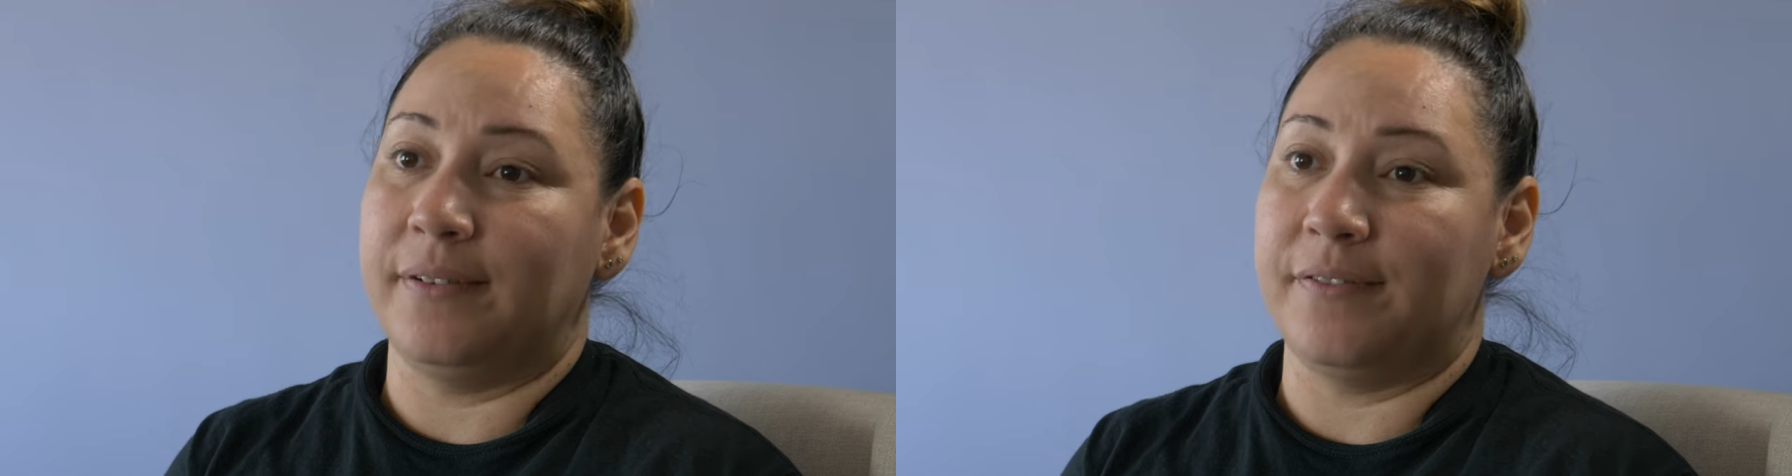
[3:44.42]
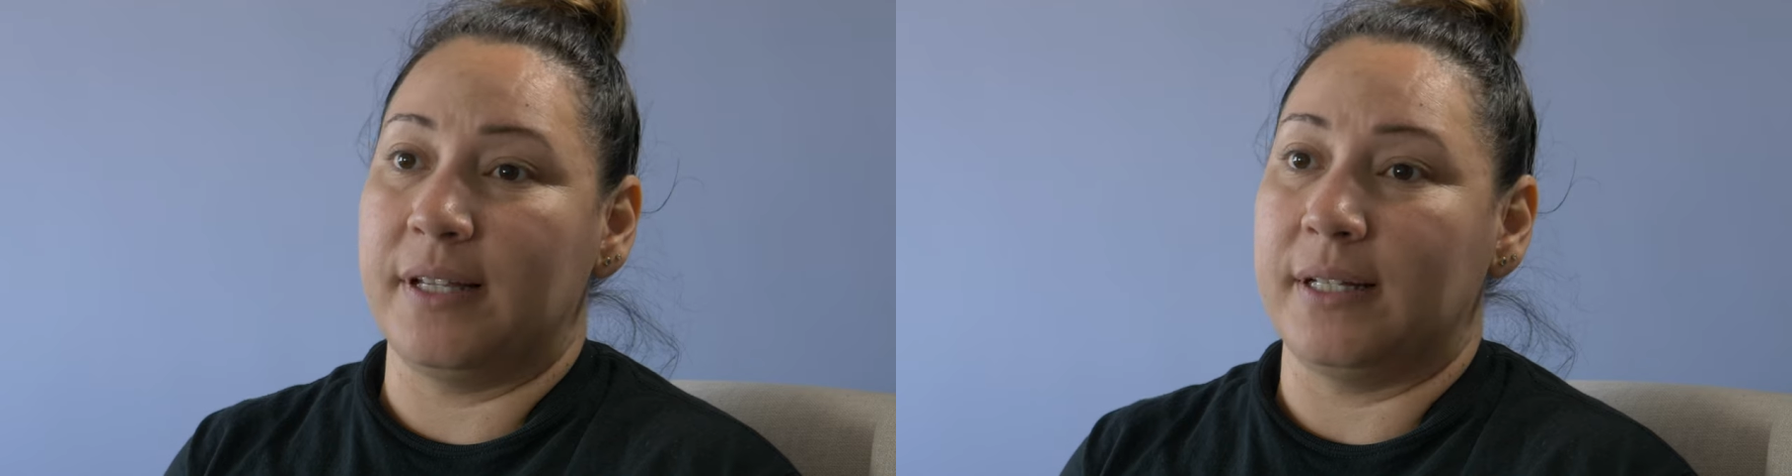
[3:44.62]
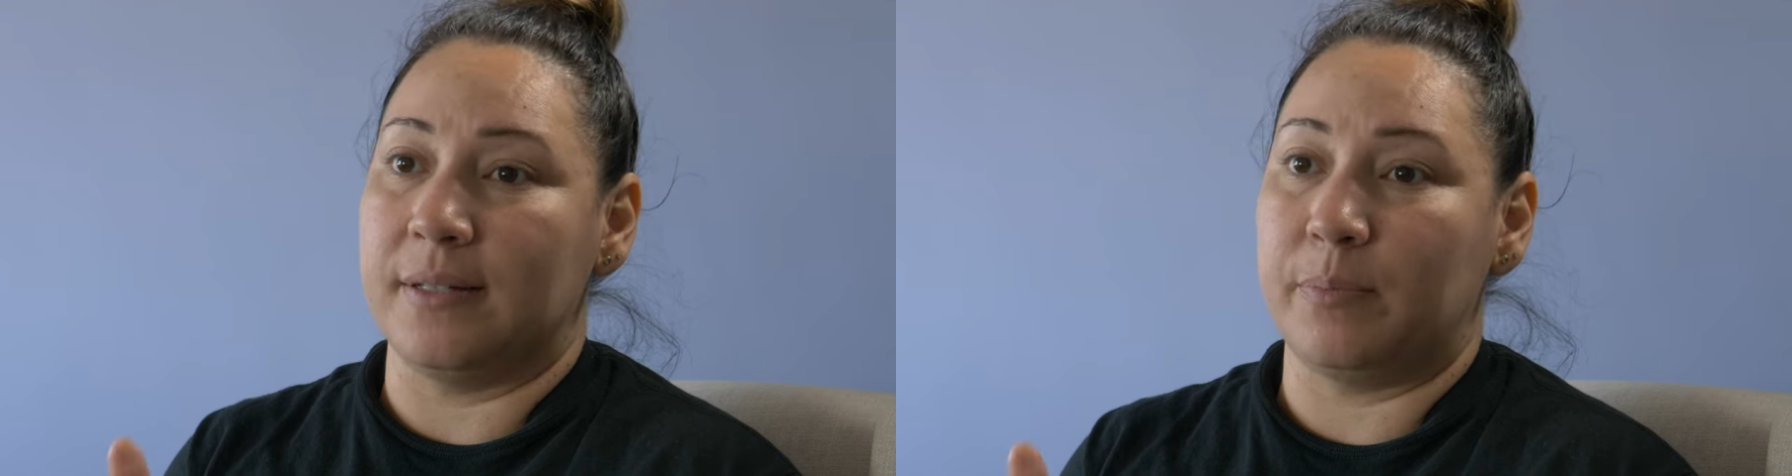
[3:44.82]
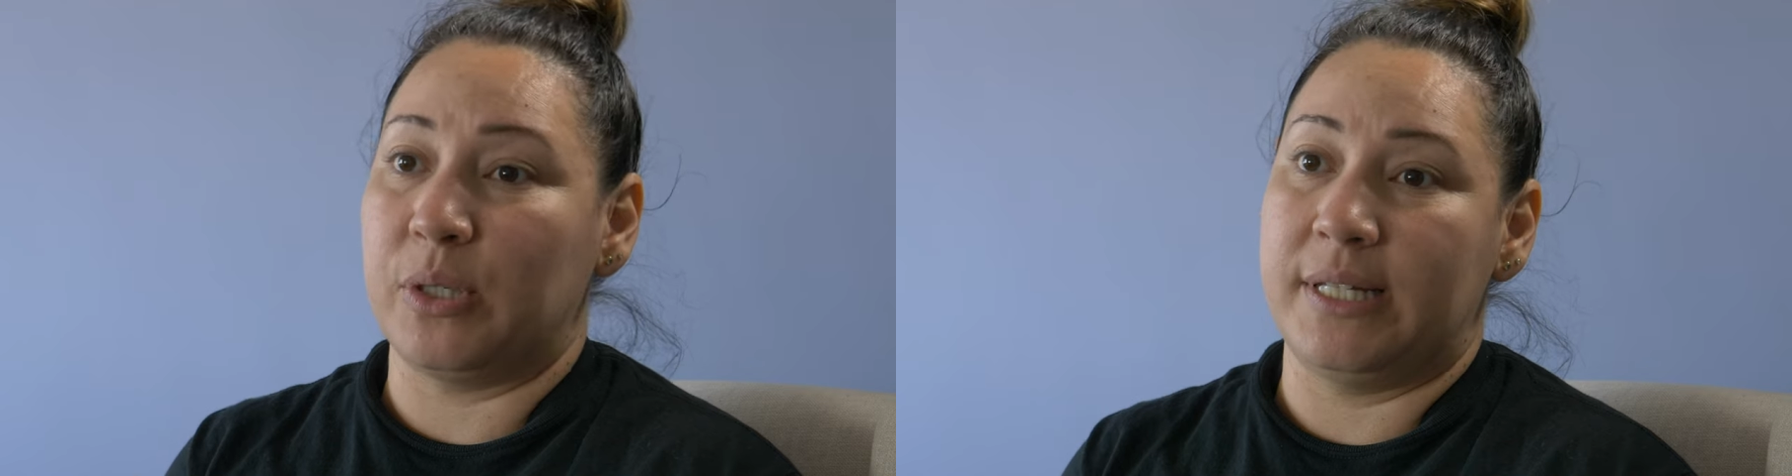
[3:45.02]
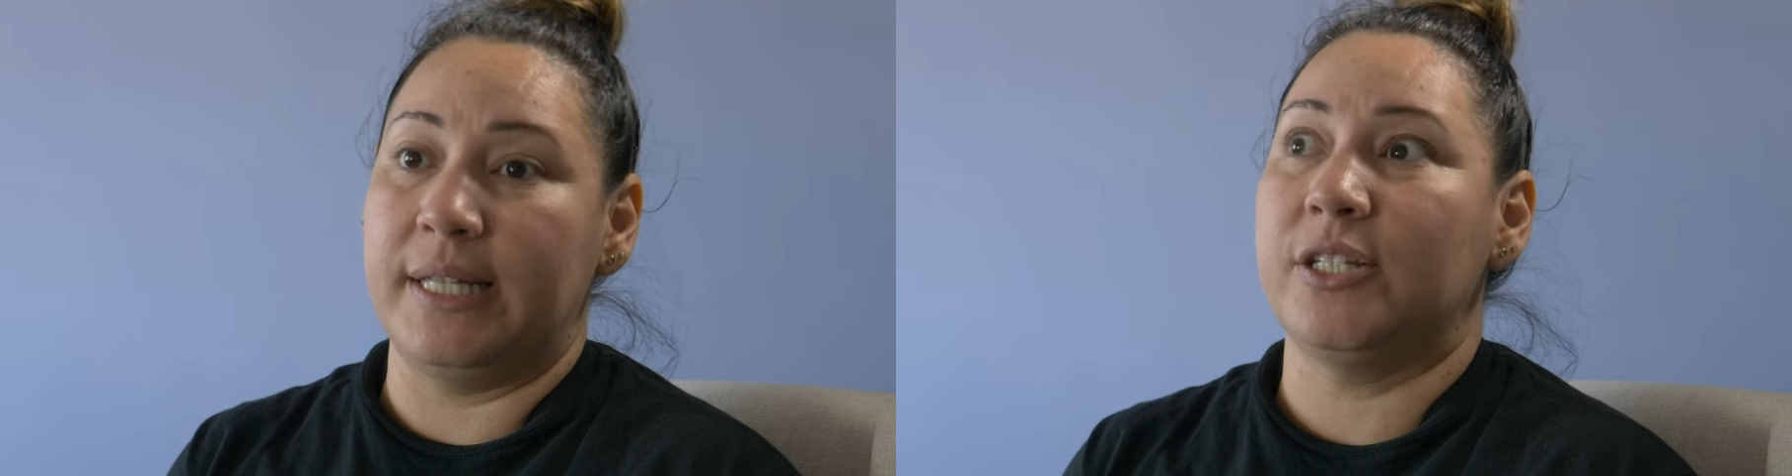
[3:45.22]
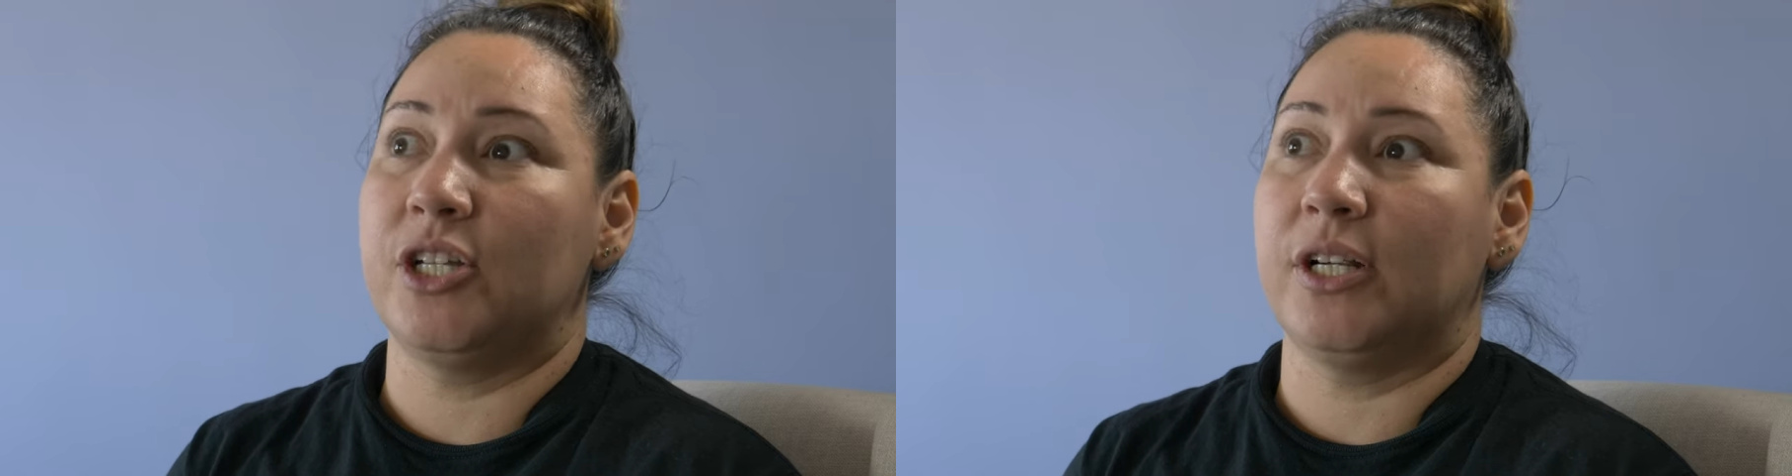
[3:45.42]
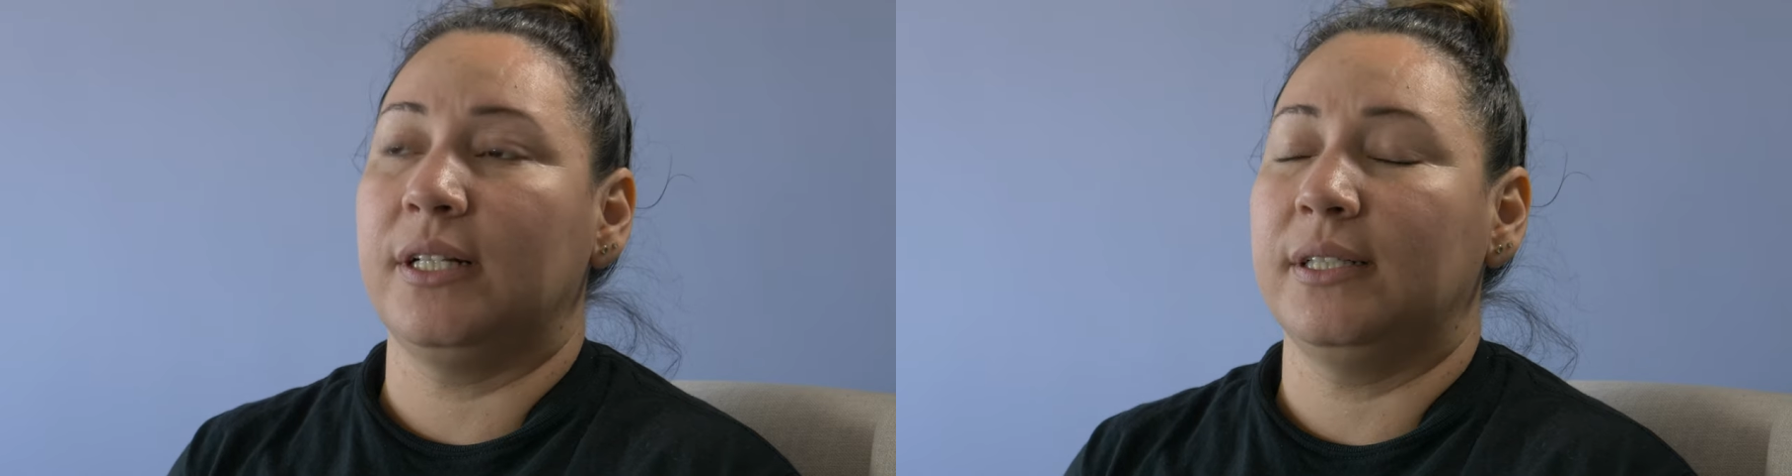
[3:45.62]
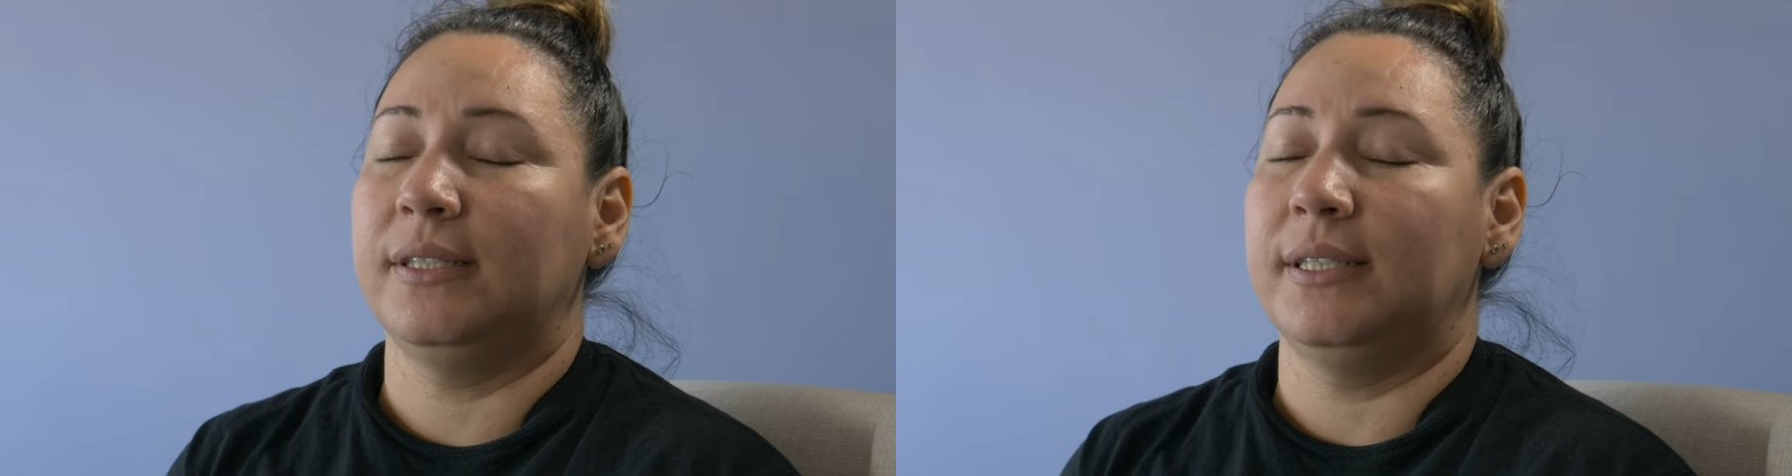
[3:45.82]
of the procedure